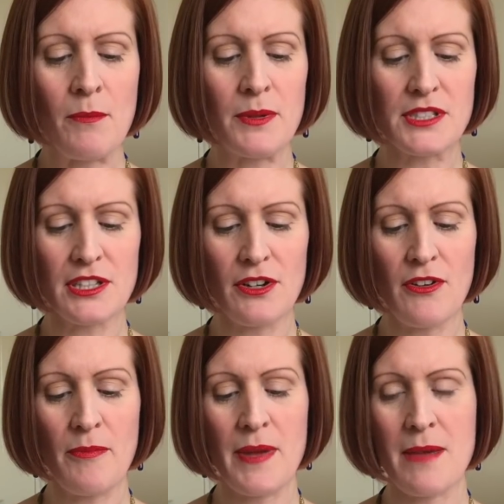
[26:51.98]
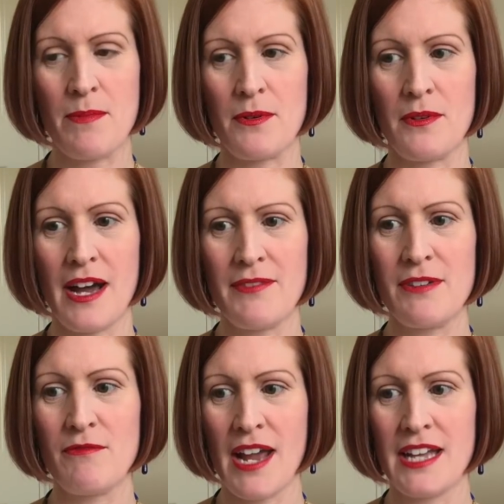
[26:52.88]
But a lot of people,
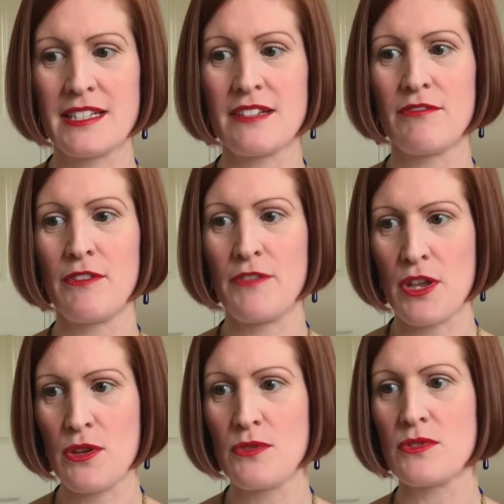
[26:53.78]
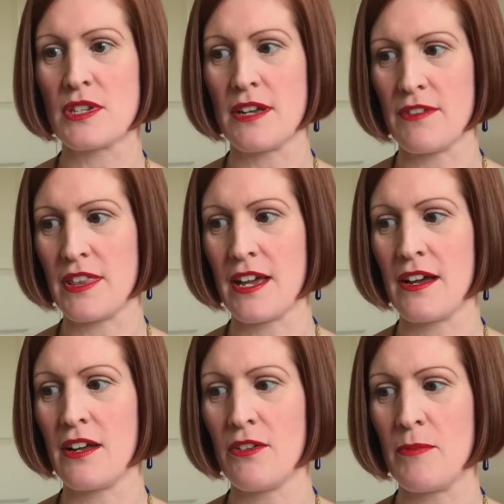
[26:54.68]
having read reviews and everything,
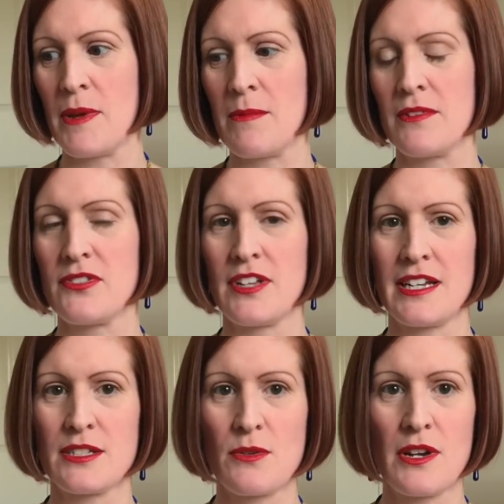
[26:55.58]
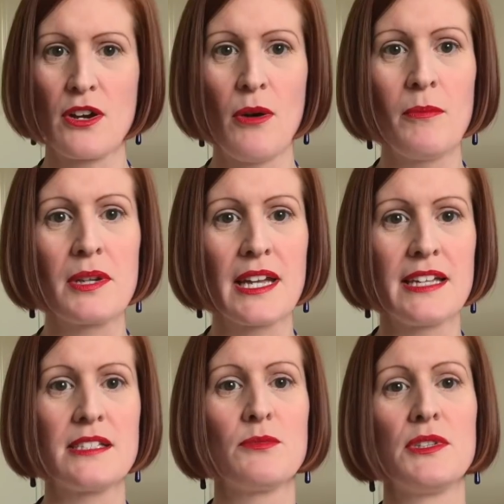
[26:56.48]
a lot of people have said it's quite
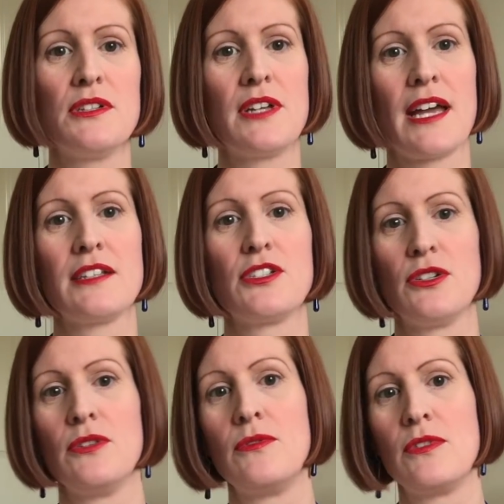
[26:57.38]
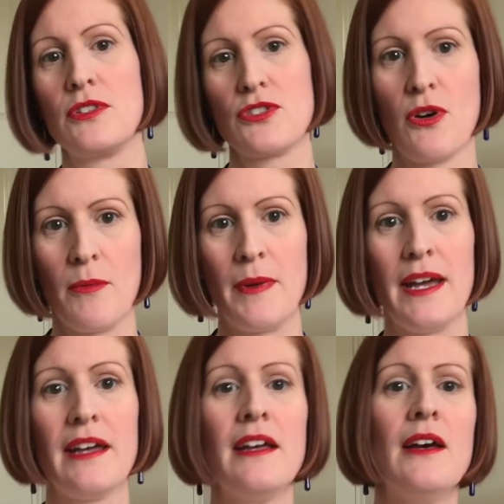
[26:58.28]
complicated when you get to the top
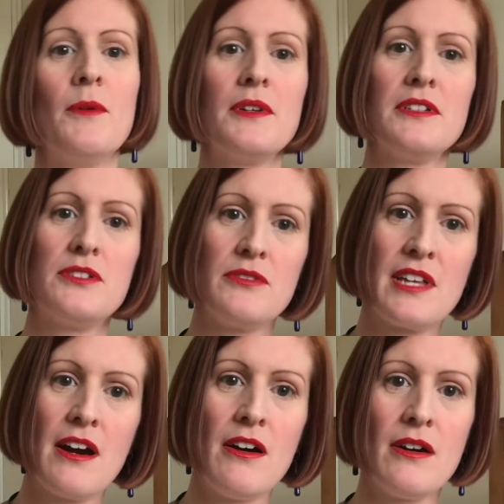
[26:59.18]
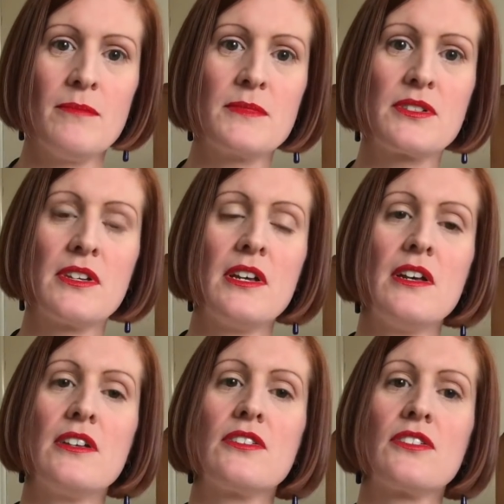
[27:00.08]
bit, when you do the arms.
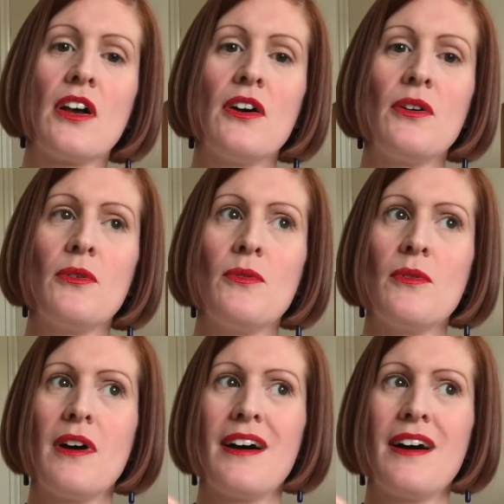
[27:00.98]
So